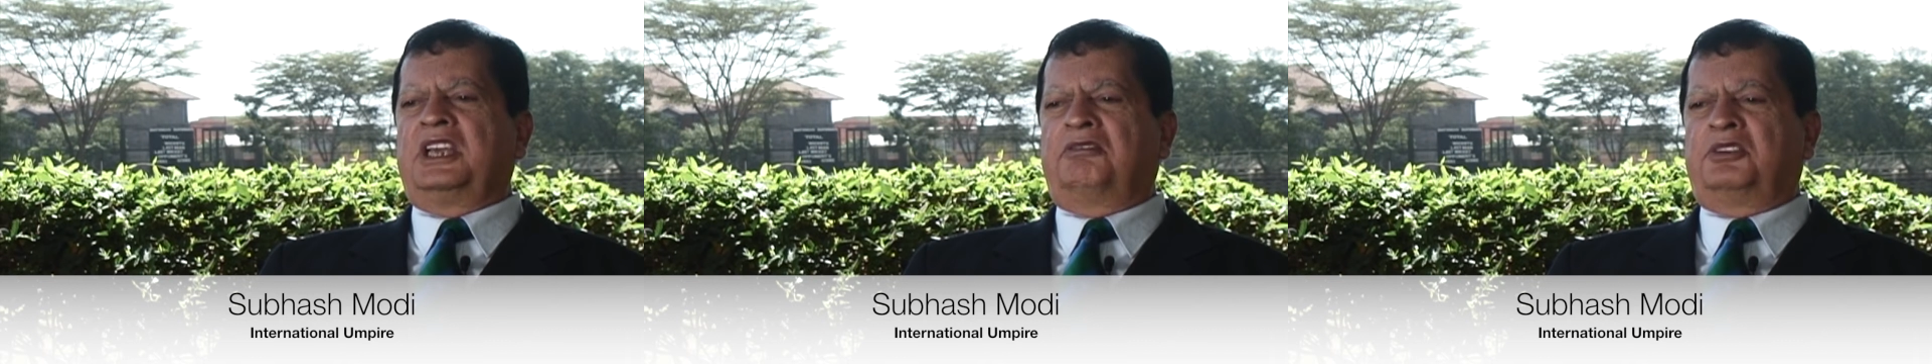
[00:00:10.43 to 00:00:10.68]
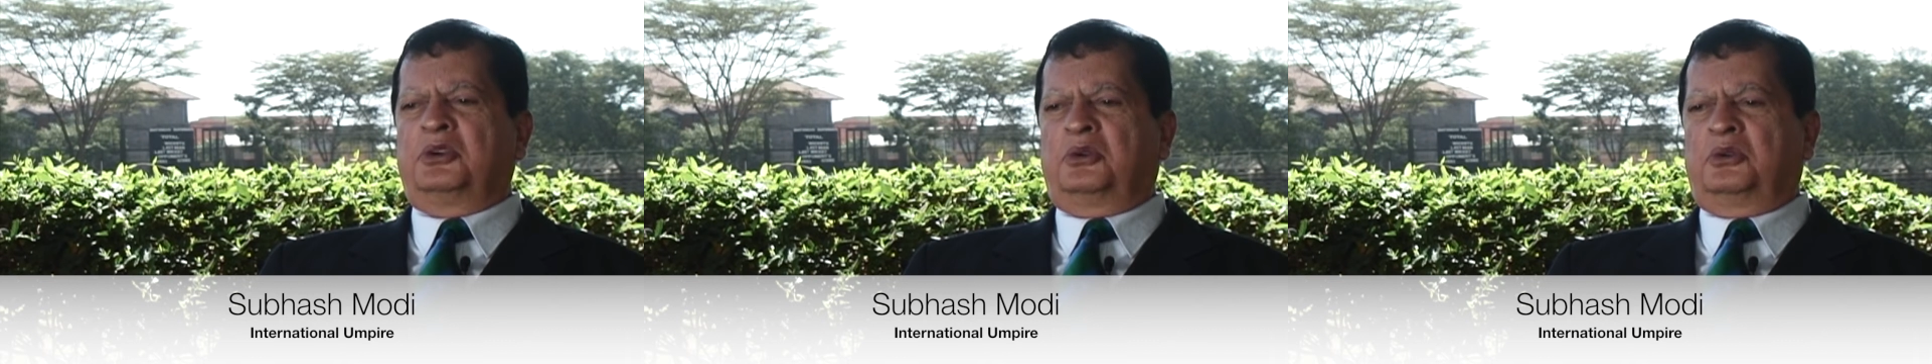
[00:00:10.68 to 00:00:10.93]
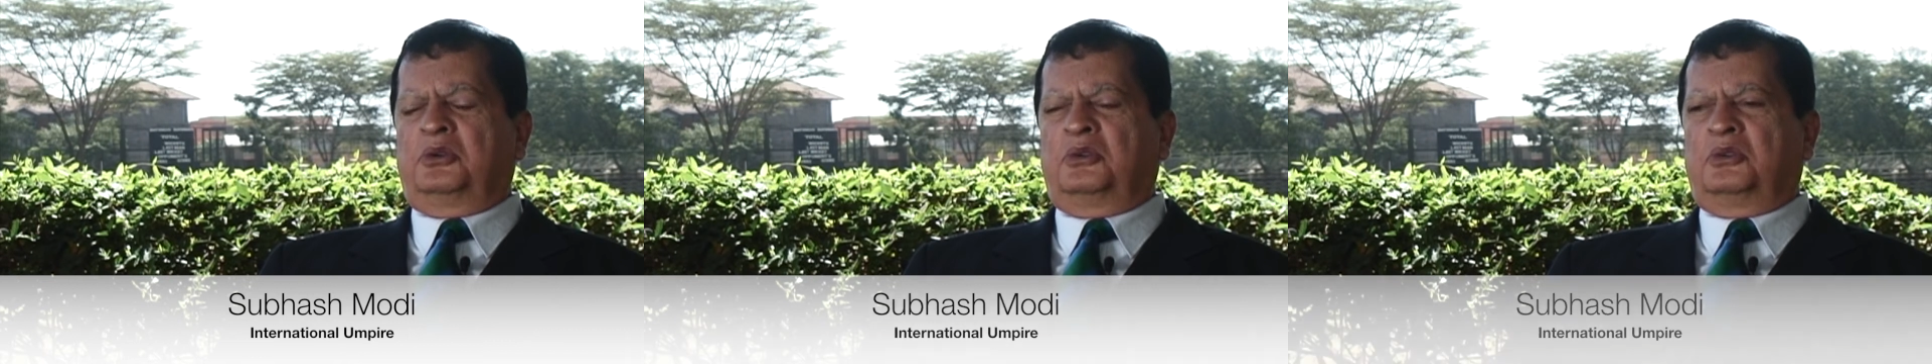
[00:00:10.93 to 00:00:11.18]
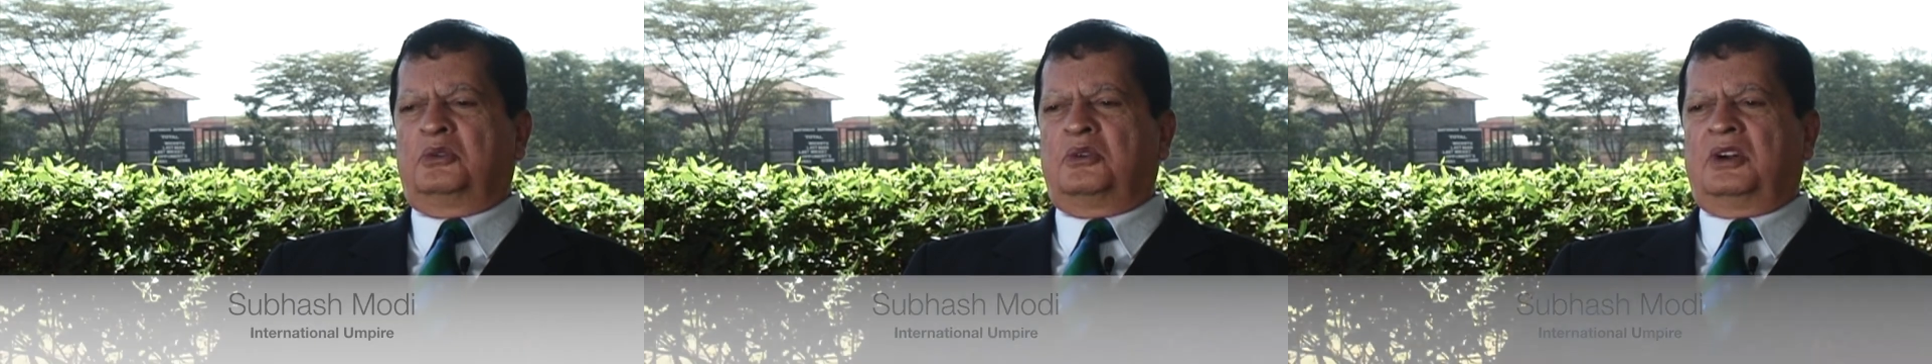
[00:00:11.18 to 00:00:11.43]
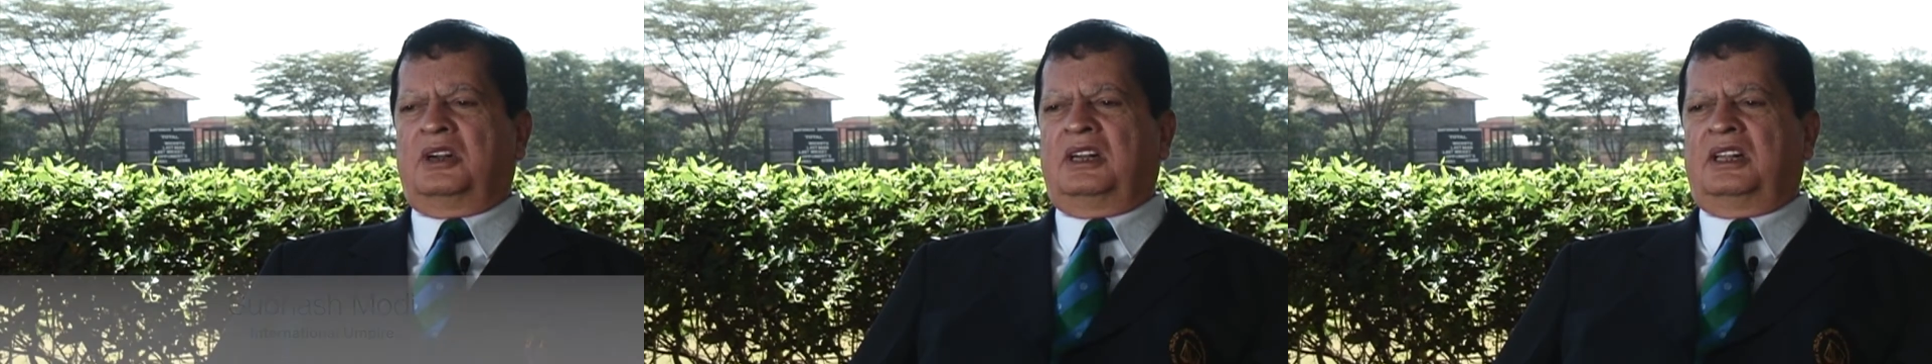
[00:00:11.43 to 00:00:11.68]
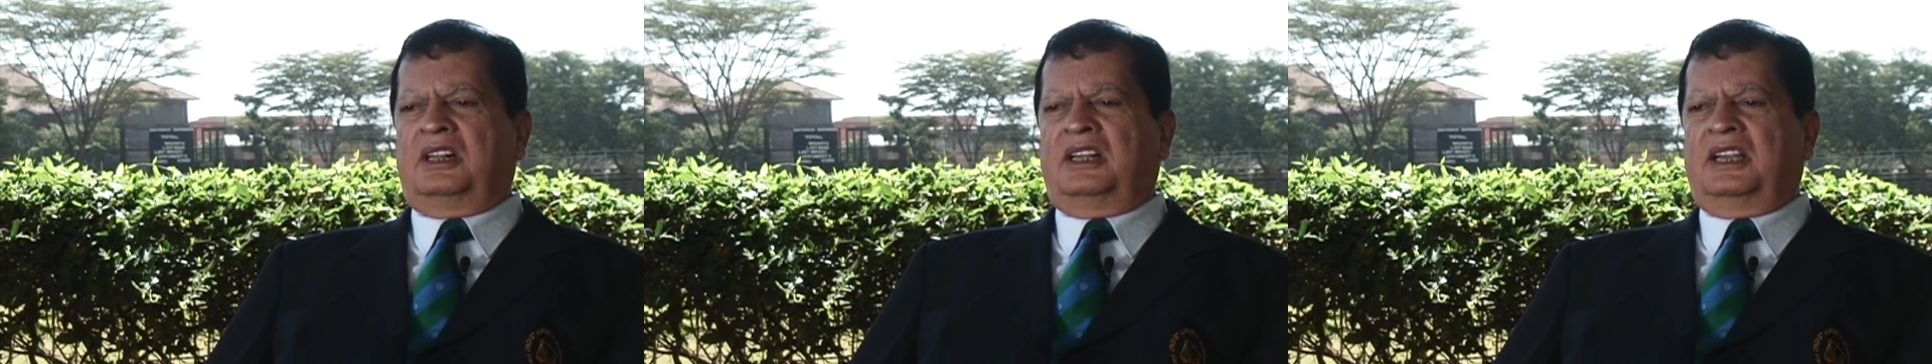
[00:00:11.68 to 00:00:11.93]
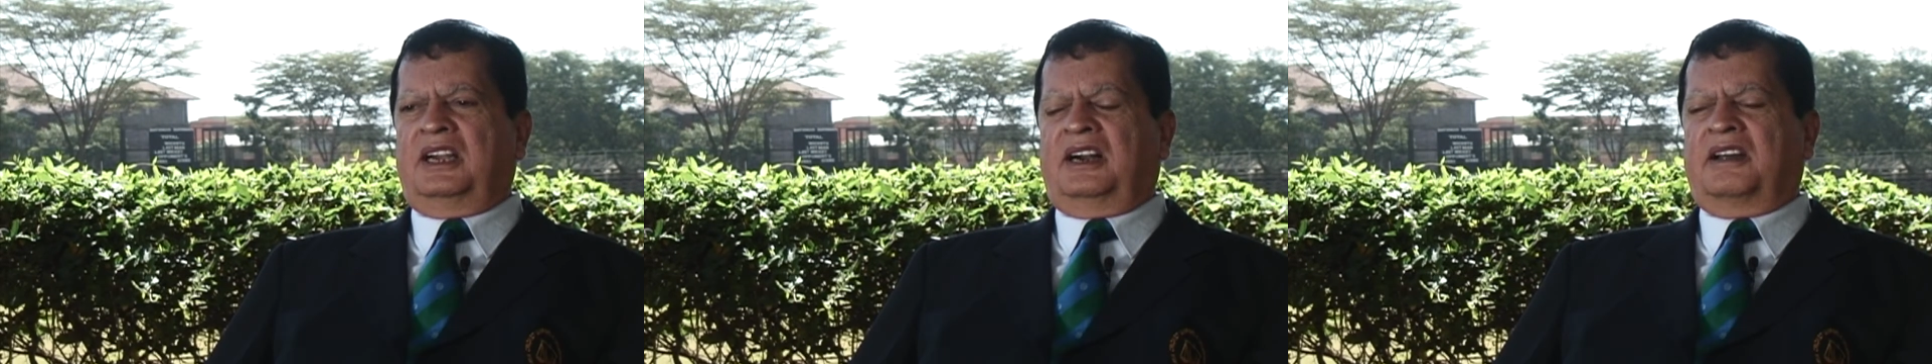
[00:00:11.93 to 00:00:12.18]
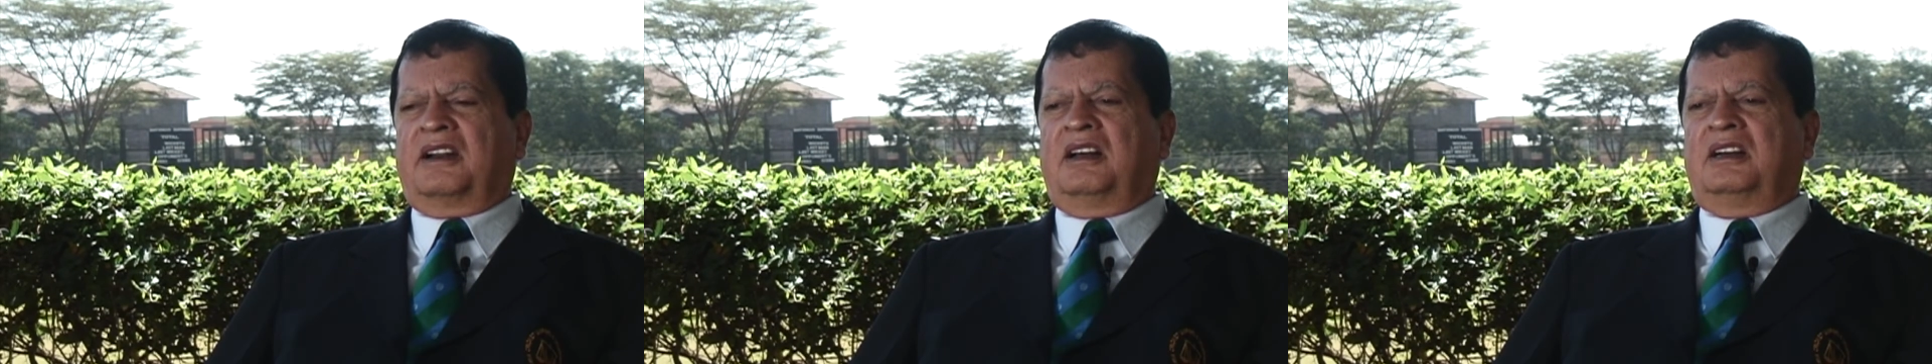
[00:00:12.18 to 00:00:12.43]
when he played
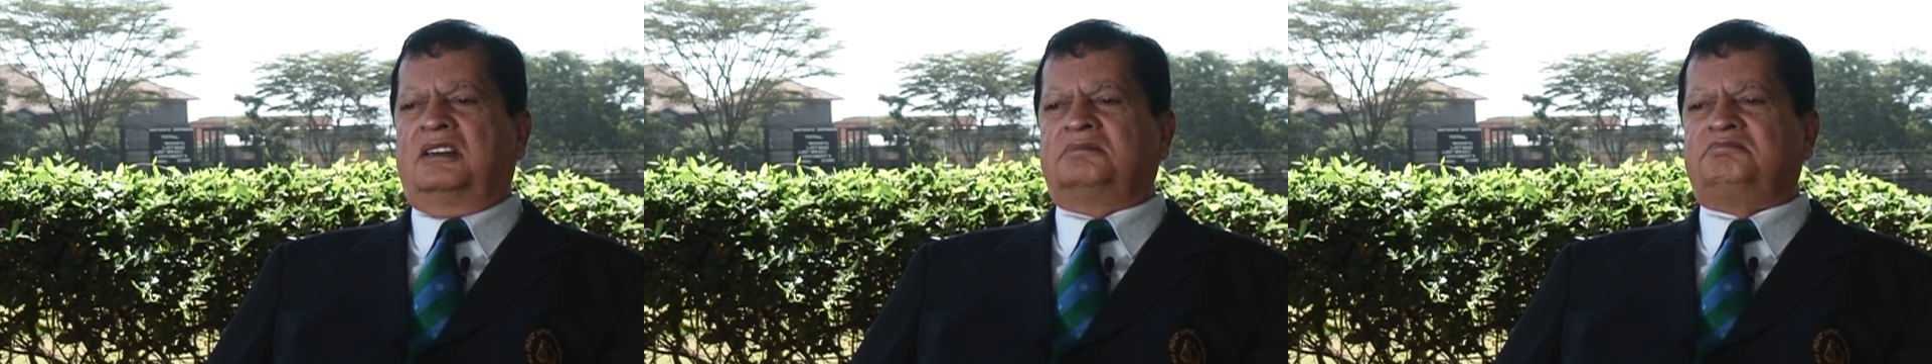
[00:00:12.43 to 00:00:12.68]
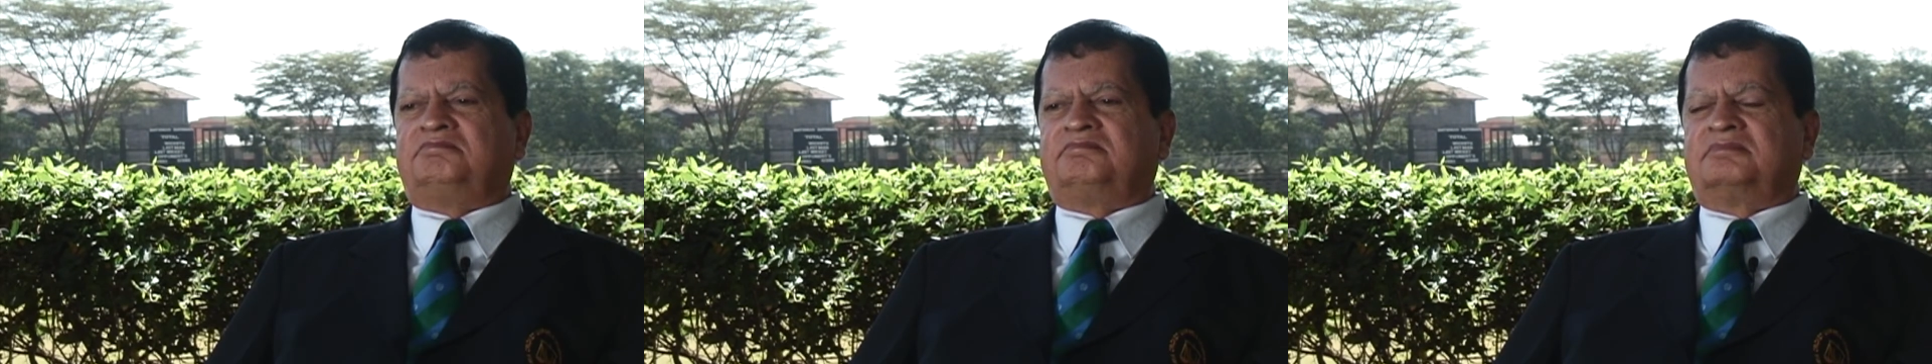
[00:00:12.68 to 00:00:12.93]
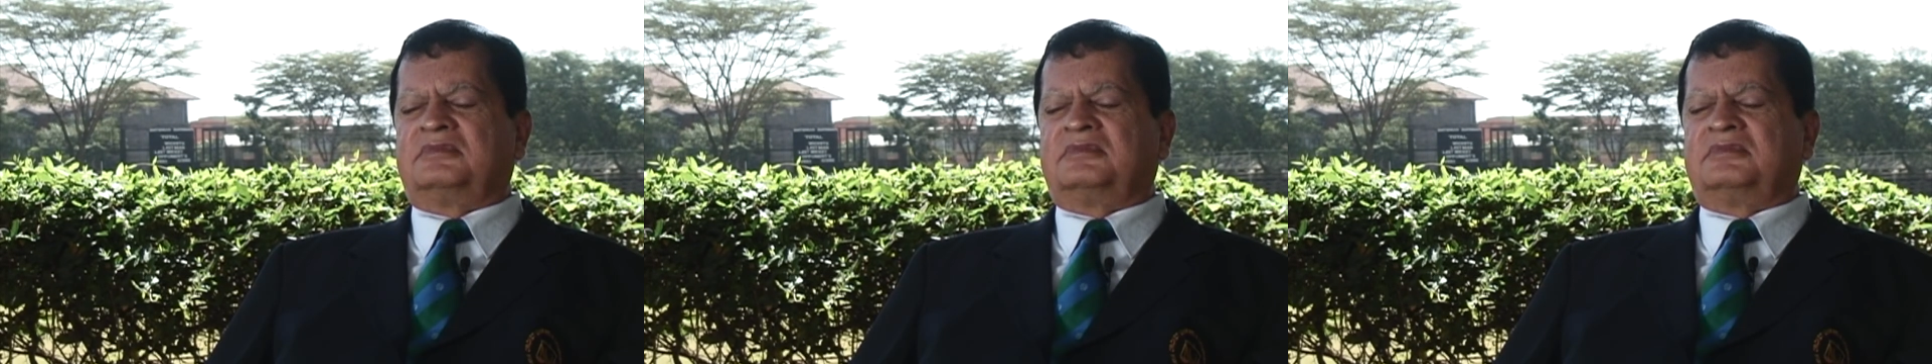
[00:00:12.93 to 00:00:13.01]
for Kenya.